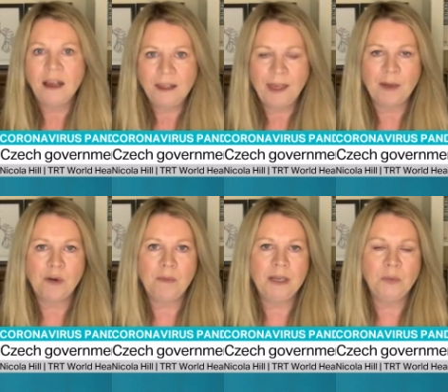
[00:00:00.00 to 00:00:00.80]
that
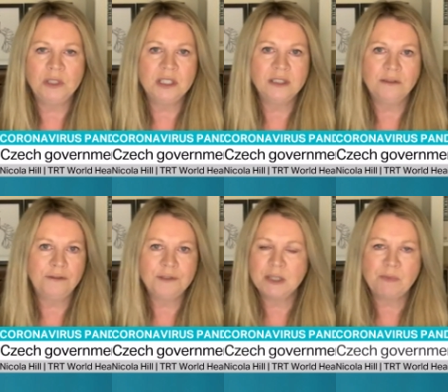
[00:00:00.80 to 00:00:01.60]
probably wouldn't have
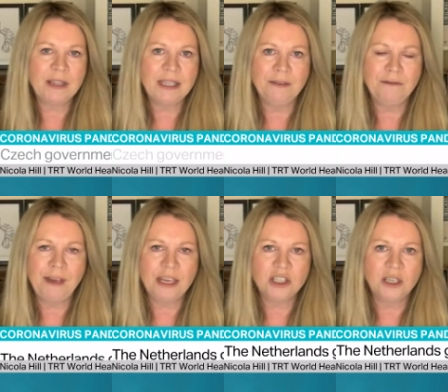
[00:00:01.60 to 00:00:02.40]
spread the
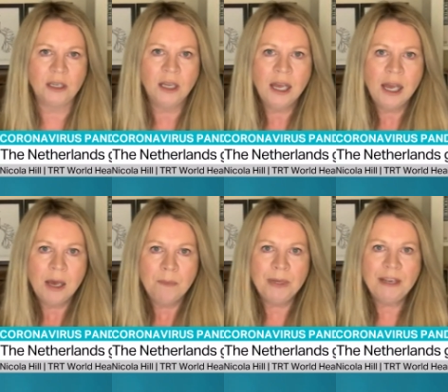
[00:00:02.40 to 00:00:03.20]
infection.
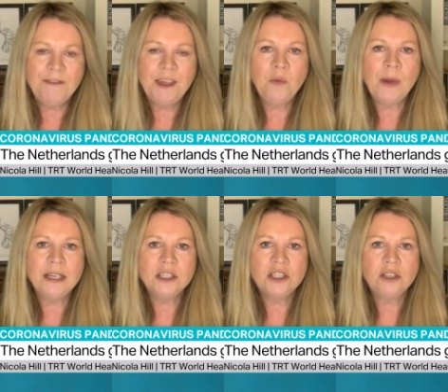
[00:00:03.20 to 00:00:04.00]
But if they
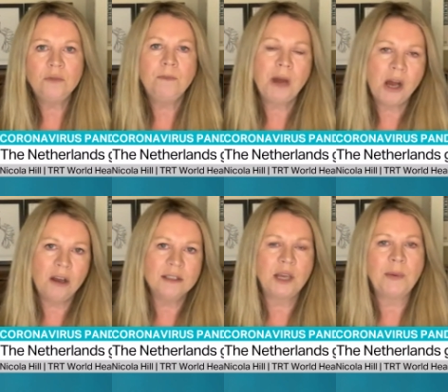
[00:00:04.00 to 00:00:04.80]
went to
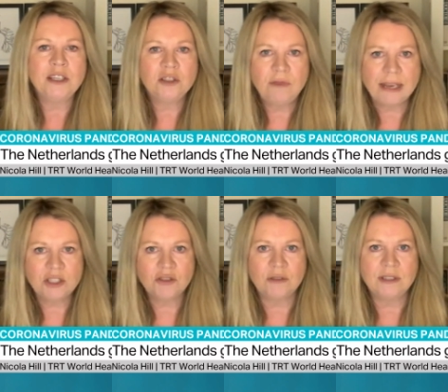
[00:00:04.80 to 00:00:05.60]
bars, they went to
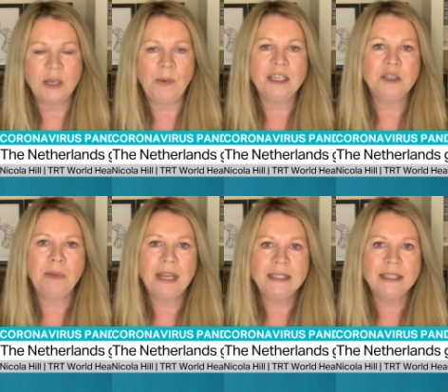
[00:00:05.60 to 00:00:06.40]
restaurants, they went to
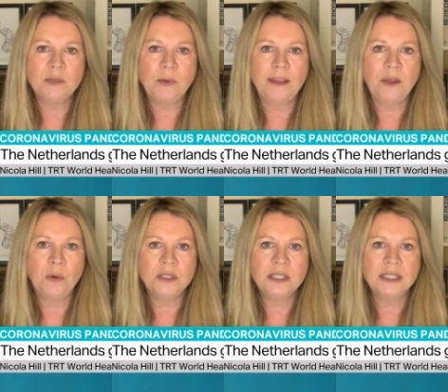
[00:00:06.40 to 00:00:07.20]
places where there
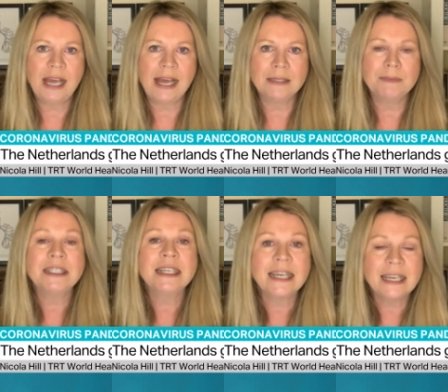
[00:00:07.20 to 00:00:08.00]
wasn't as
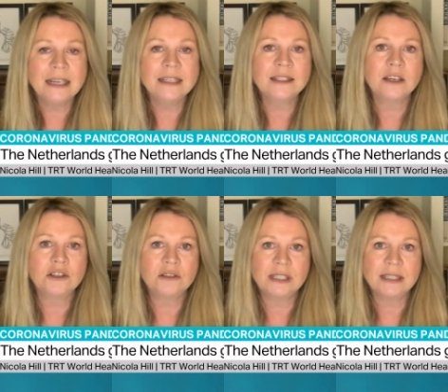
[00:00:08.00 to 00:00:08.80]
meticulous
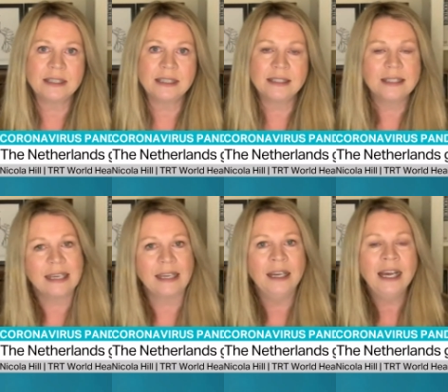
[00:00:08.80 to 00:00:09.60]
social
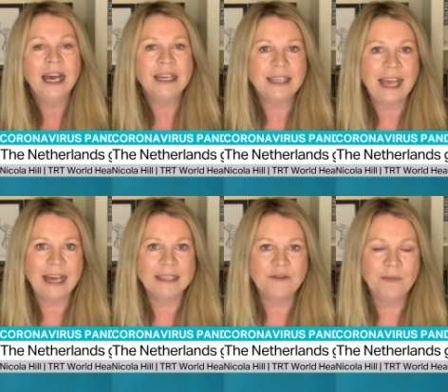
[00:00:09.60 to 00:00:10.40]
distancing as they
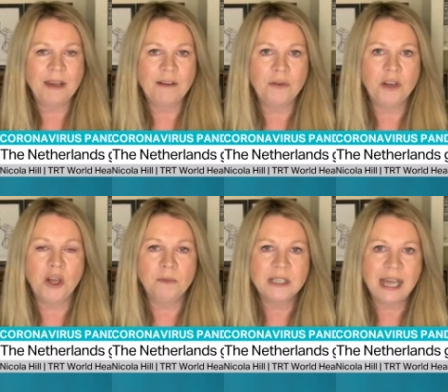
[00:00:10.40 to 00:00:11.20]
had from their own
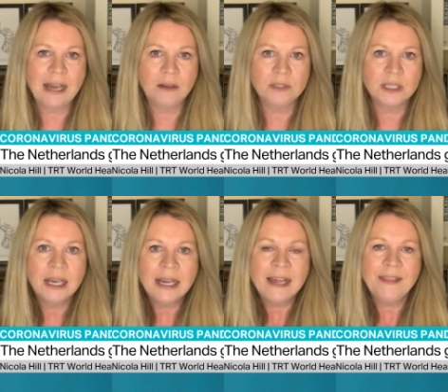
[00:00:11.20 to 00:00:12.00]
hometowns,
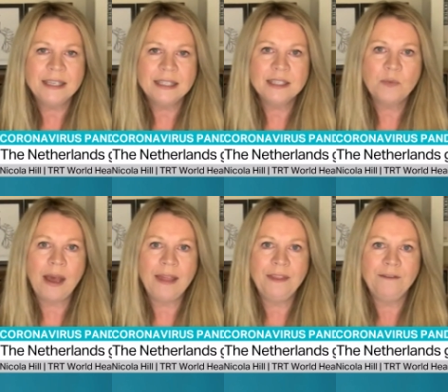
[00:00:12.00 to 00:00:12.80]
this is
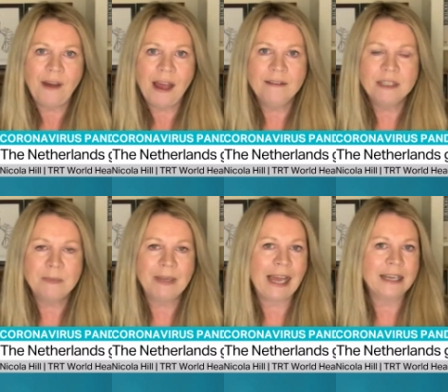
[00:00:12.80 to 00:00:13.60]
when the virus
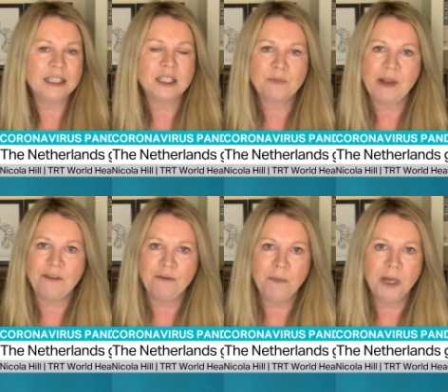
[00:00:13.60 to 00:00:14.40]
began to spread
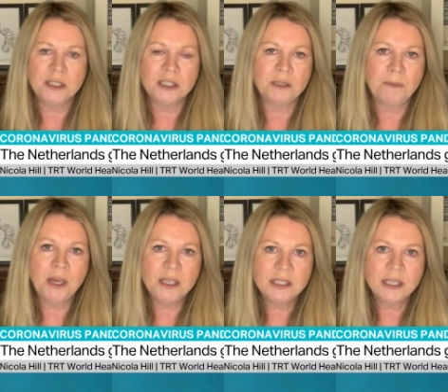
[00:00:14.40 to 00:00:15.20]
from person to
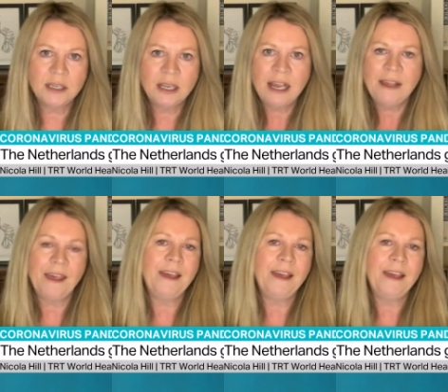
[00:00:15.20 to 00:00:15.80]
person. They